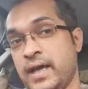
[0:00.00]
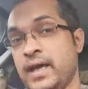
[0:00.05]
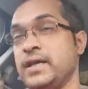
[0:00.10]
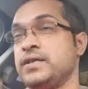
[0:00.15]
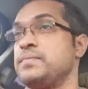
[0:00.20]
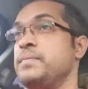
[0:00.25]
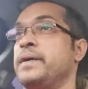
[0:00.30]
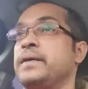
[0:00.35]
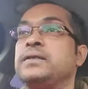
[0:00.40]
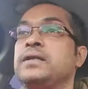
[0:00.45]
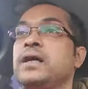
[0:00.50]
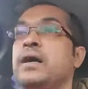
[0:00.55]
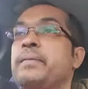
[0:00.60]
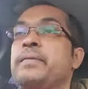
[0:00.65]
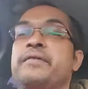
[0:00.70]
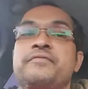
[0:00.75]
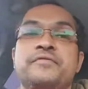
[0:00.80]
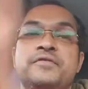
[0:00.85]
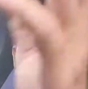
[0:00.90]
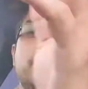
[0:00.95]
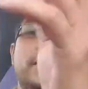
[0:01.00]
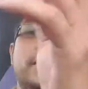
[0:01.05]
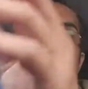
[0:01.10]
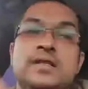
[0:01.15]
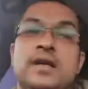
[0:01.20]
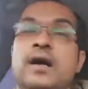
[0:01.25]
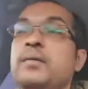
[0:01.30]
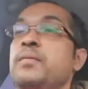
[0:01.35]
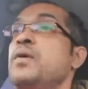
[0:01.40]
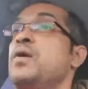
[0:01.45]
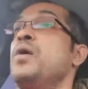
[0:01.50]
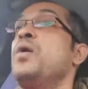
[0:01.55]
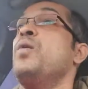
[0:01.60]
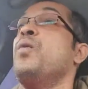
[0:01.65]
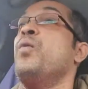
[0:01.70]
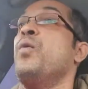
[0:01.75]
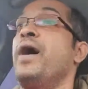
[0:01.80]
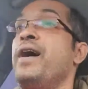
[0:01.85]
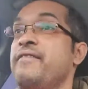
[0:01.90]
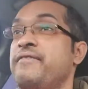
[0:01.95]
messed up, everything's messed up,
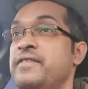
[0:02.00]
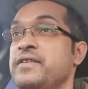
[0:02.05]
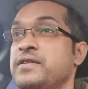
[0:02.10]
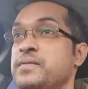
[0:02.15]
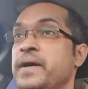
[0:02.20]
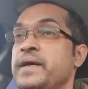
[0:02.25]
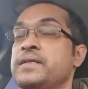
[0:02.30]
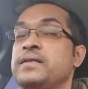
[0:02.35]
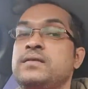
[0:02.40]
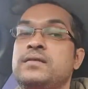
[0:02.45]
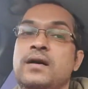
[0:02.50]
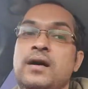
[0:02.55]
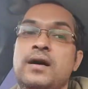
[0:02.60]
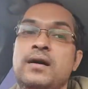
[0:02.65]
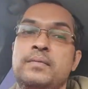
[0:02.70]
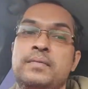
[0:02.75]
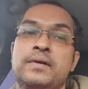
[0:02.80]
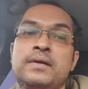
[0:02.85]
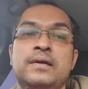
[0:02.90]
weather's messed up.